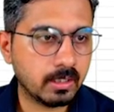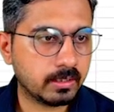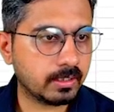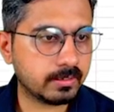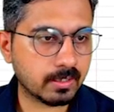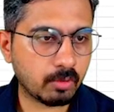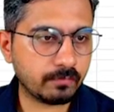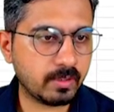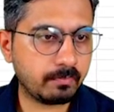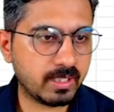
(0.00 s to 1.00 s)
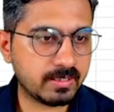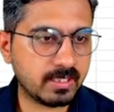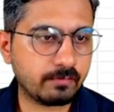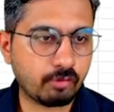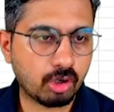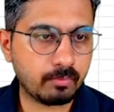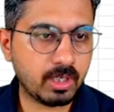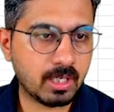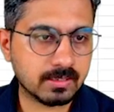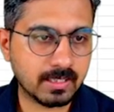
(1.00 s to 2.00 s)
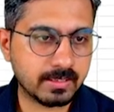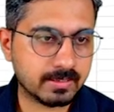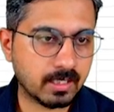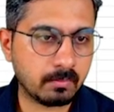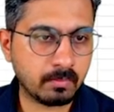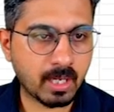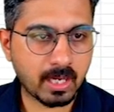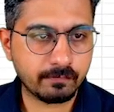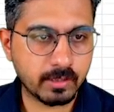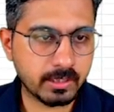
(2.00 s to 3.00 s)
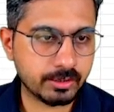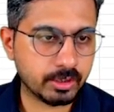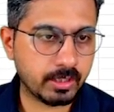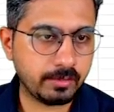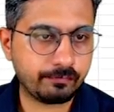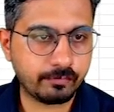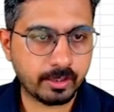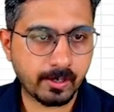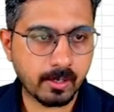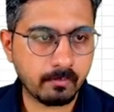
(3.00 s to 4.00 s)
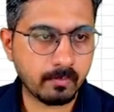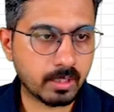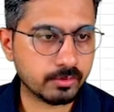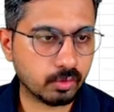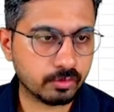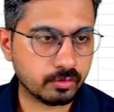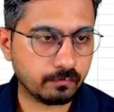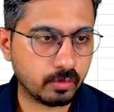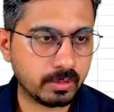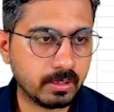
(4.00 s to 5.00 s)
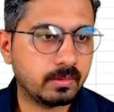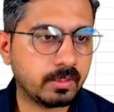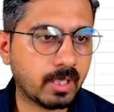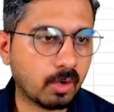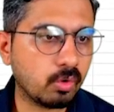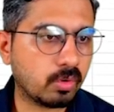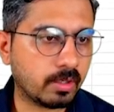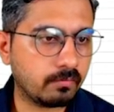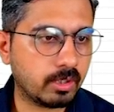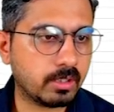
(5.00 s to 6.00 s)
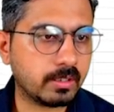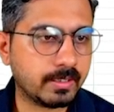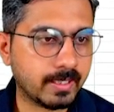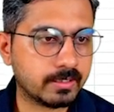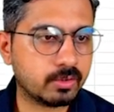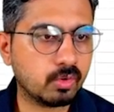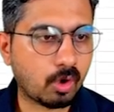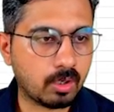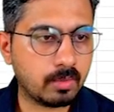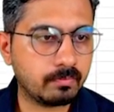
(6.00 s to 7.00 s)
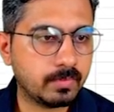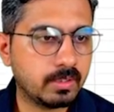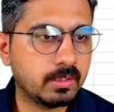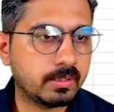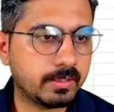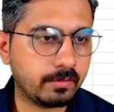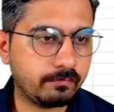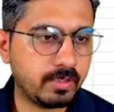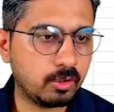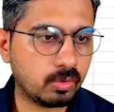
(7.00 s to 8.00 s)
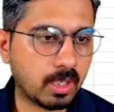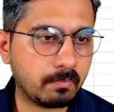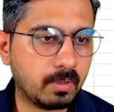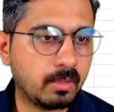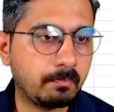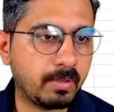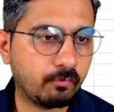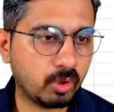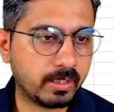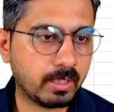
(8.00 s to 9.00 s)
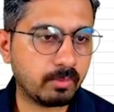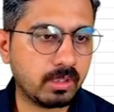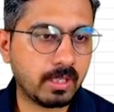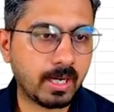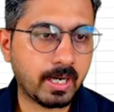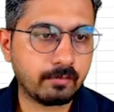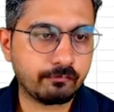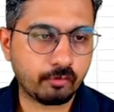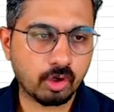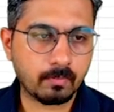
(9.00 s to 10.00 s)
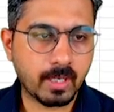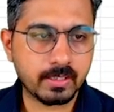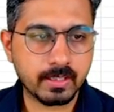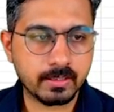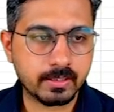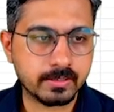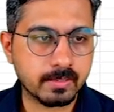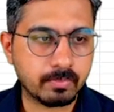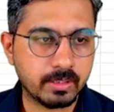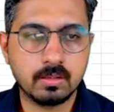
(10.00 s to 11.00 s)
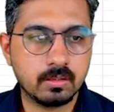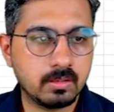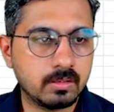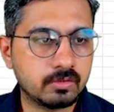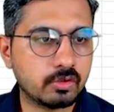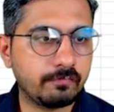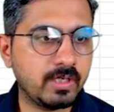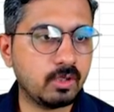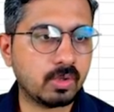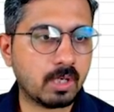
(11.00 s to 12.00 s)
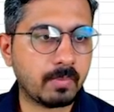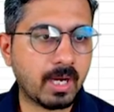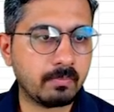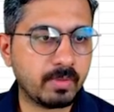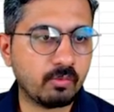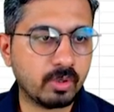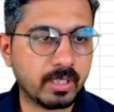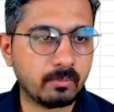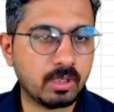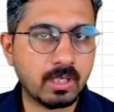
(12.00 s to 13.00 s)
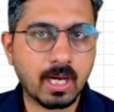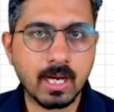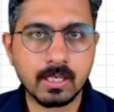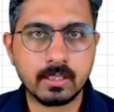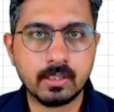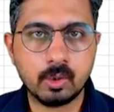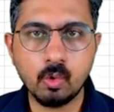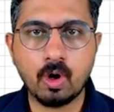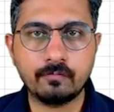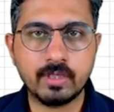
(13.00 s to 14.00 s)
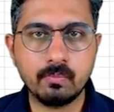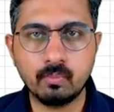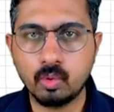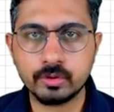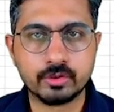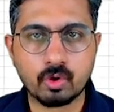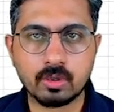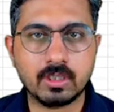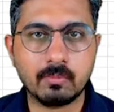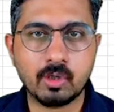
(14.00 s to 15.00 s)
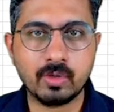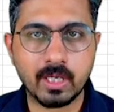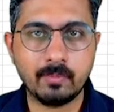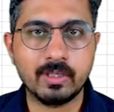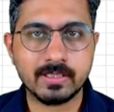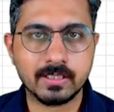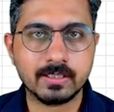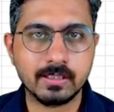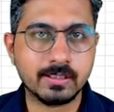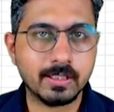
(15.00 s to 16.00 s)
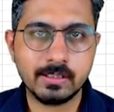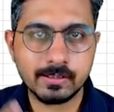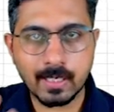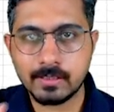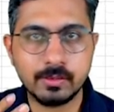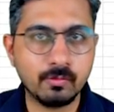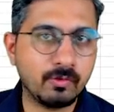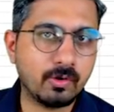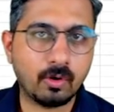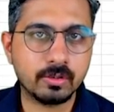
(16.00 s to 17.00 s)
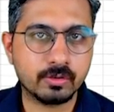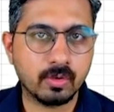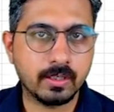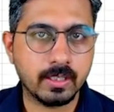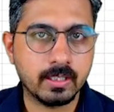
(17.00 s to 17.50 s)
Then some of the basic formulas like sum, average, if, trim, and so on and so forth. Then how to convert a text to column. Then VLOOKUP, pivot table, and formatting discipline. So VLOOKUP and pivot table are two of the most talked about MS Excel skills, as you would also agree.